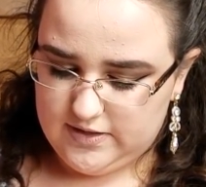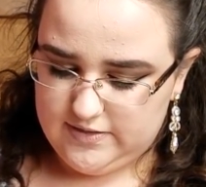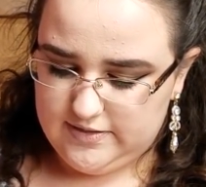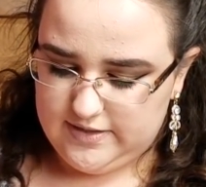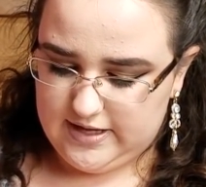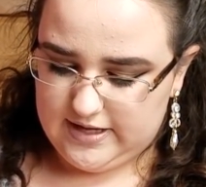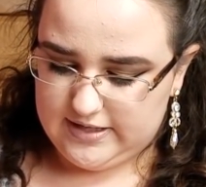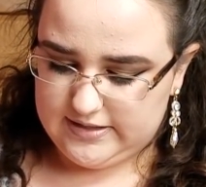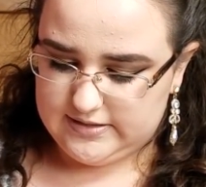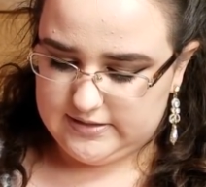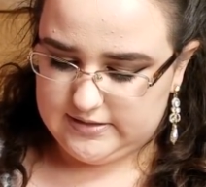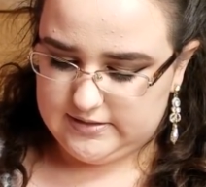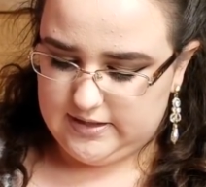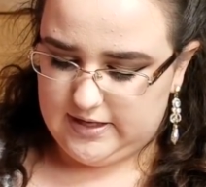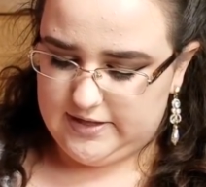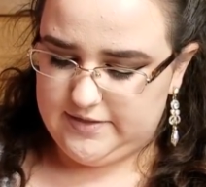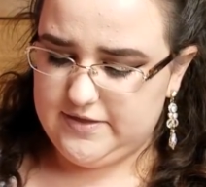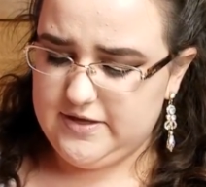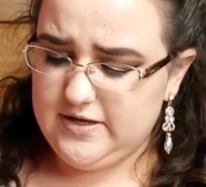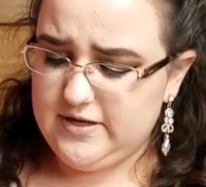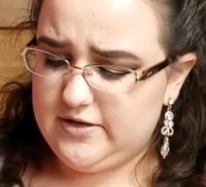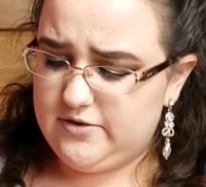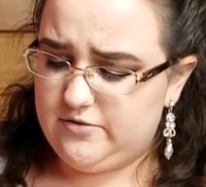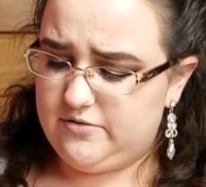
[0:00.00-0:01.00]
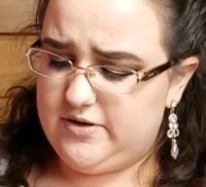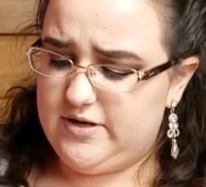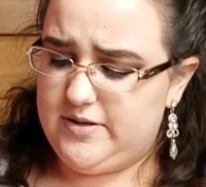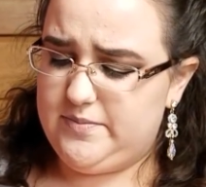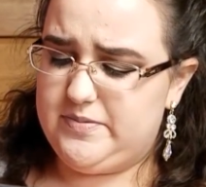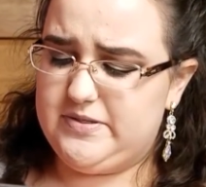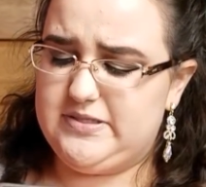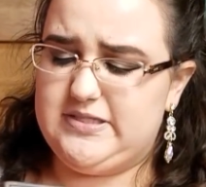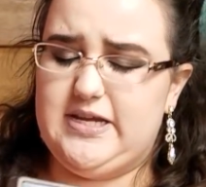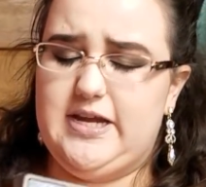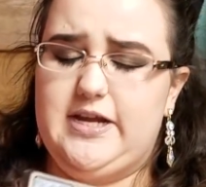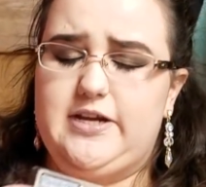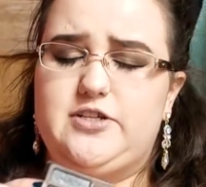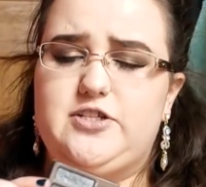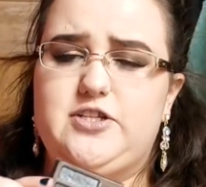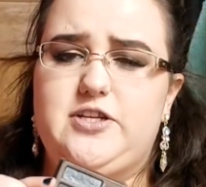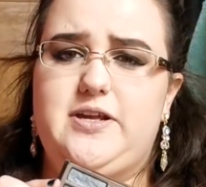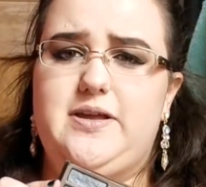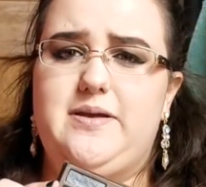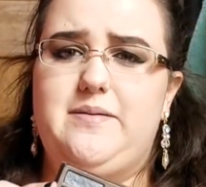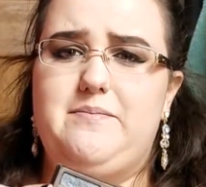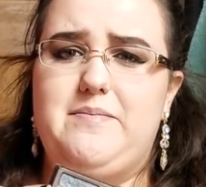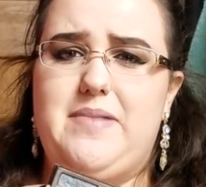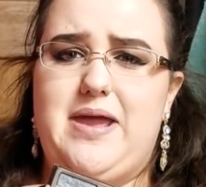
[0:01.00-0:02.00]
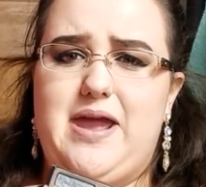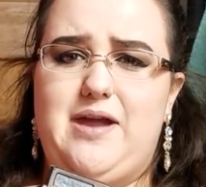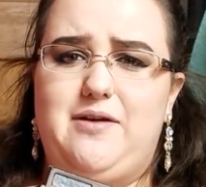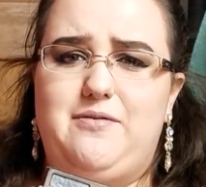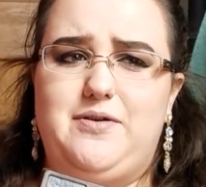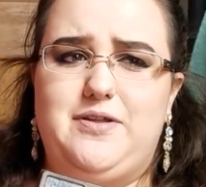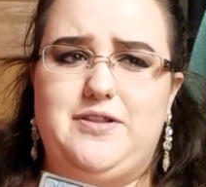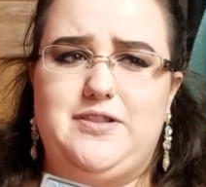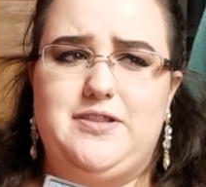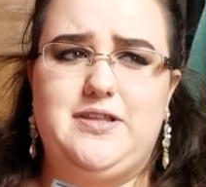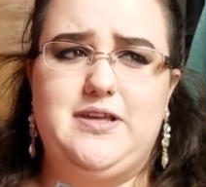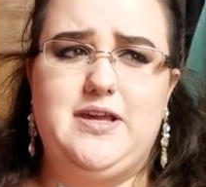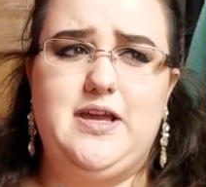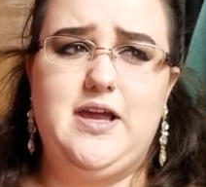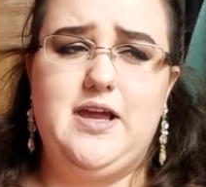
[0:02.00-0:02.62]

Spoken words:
that's, I think Creep is actually a matte with